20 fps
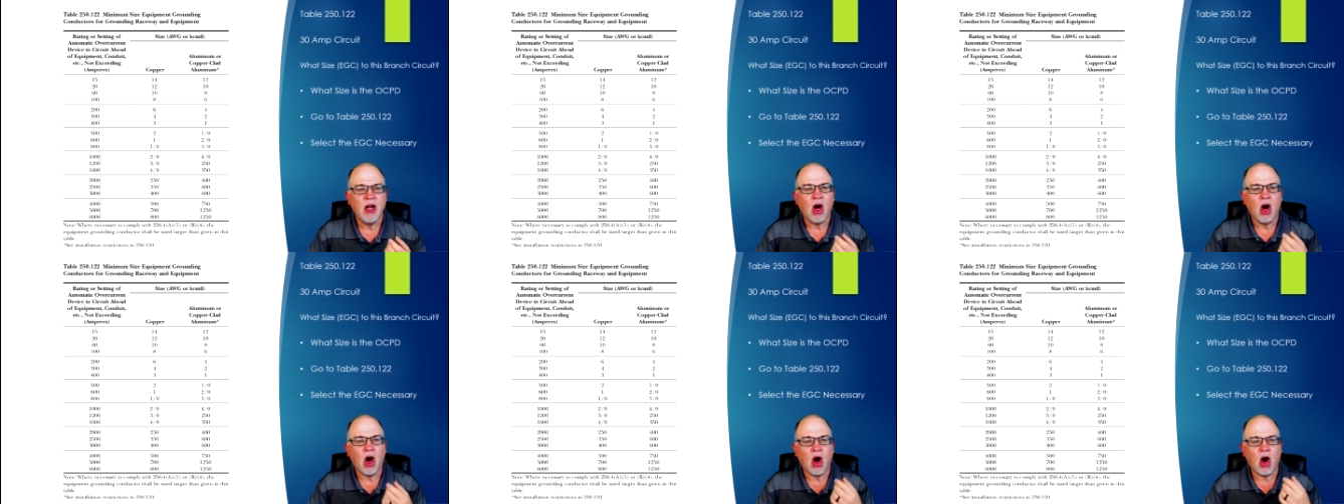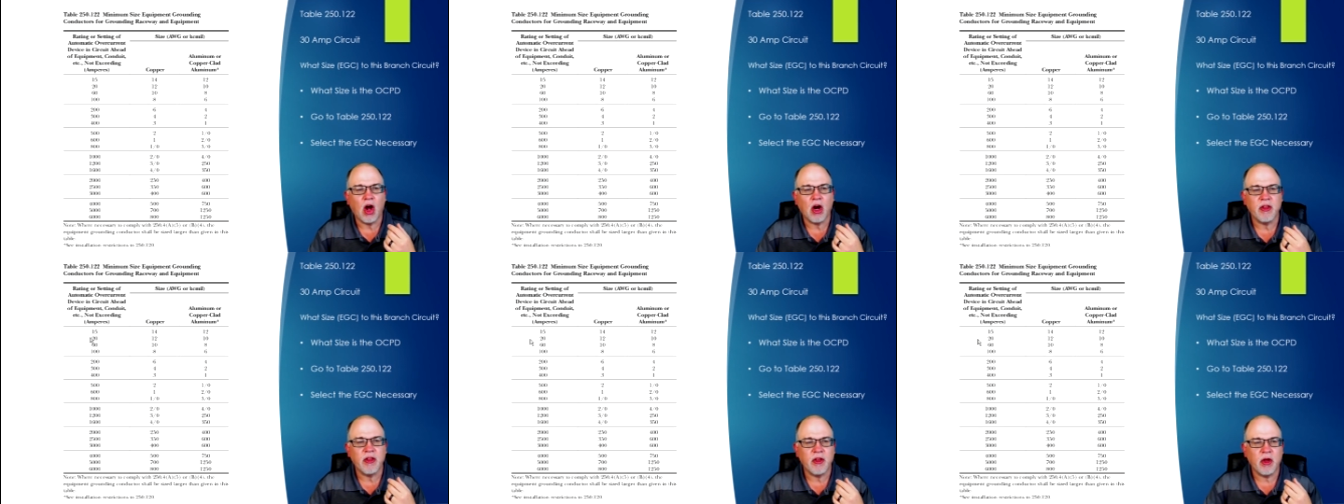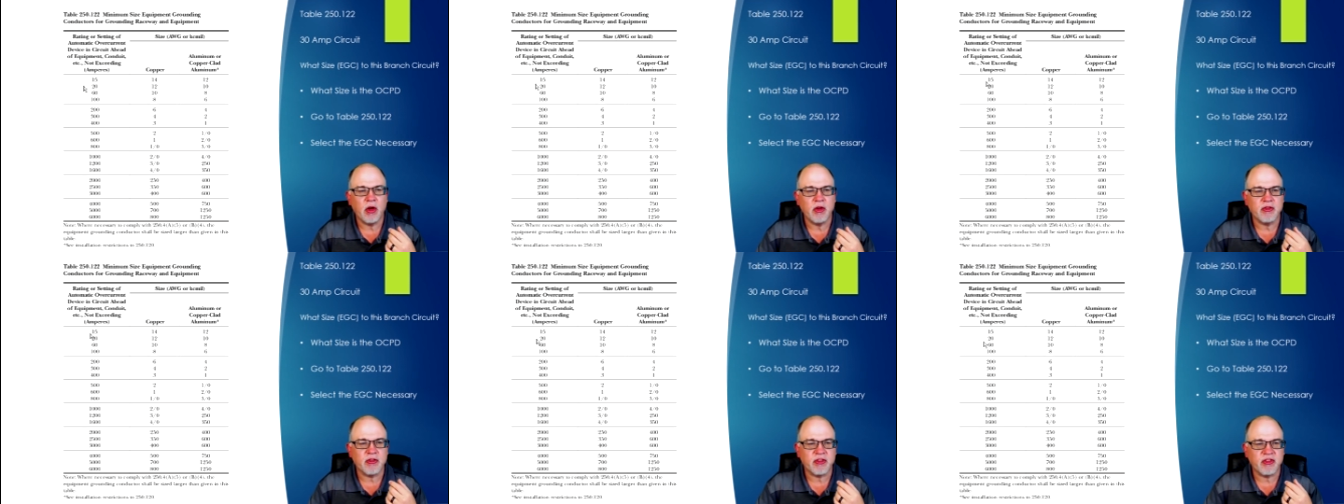all of
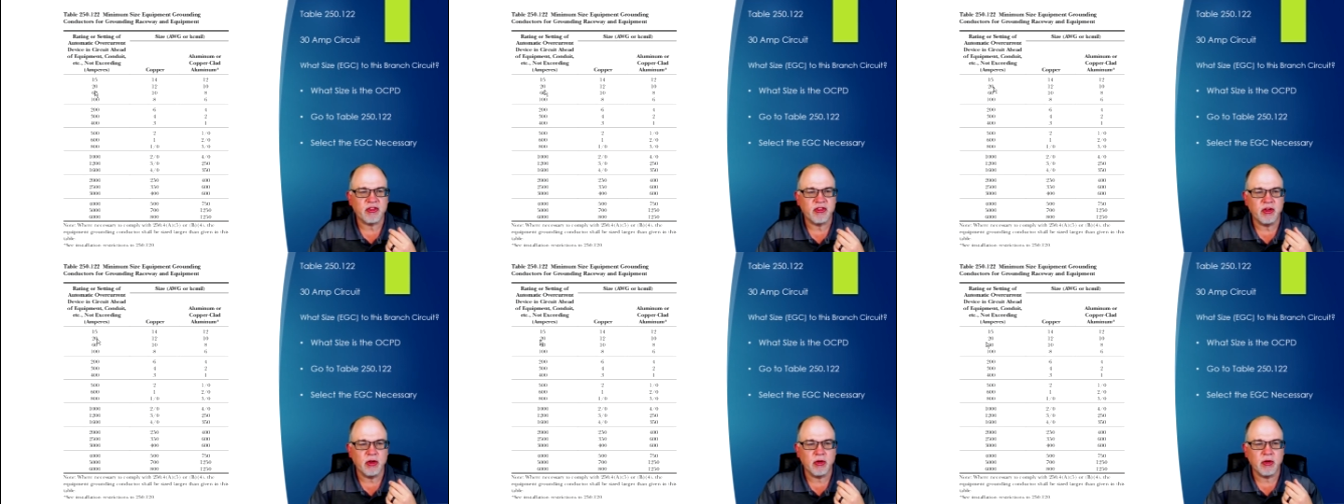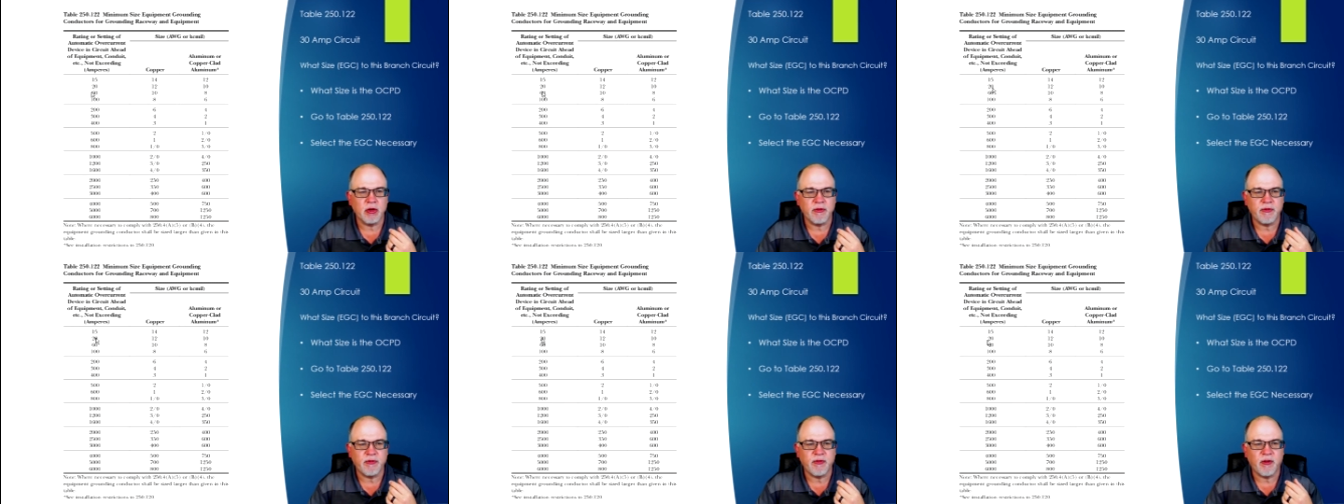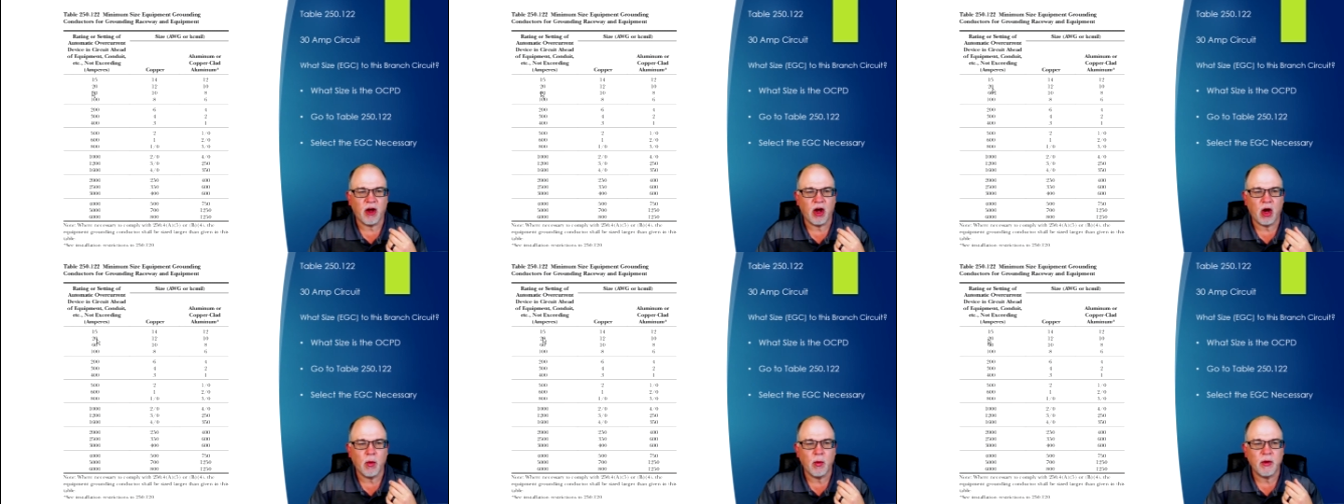those are still going to
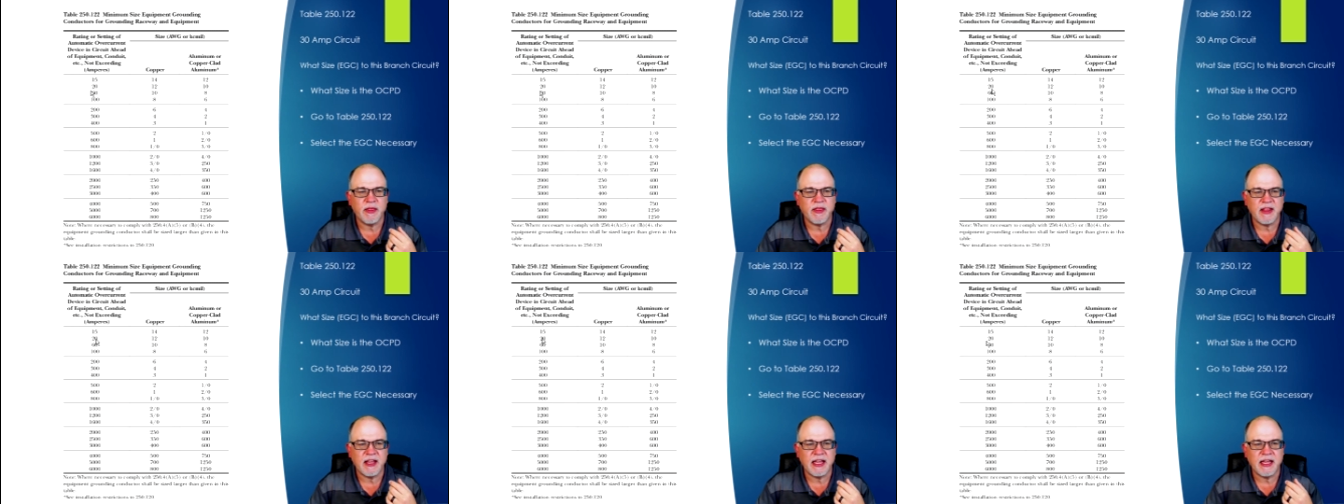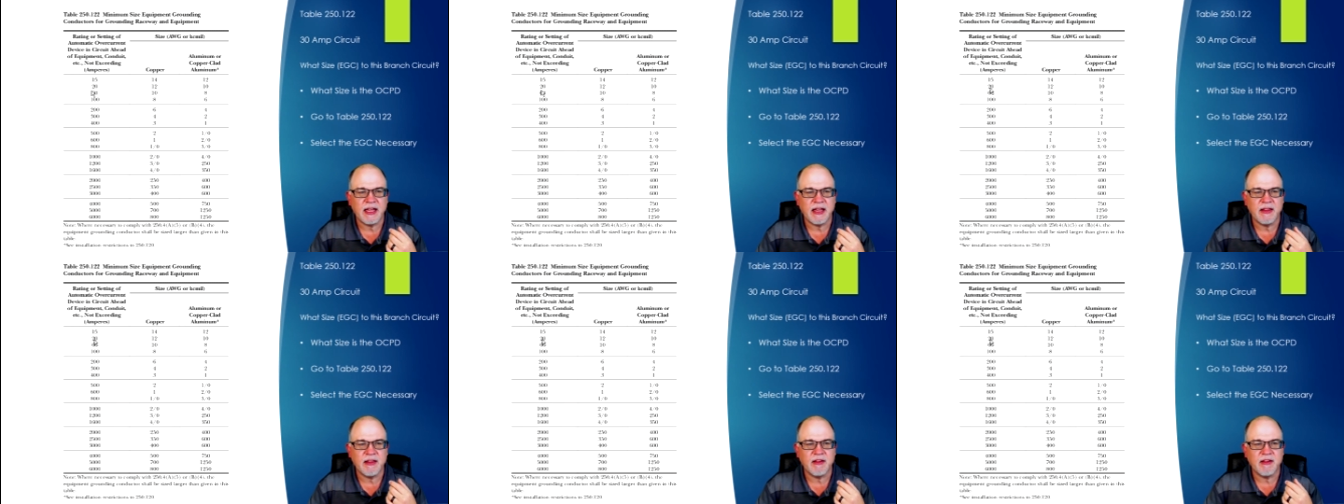fall within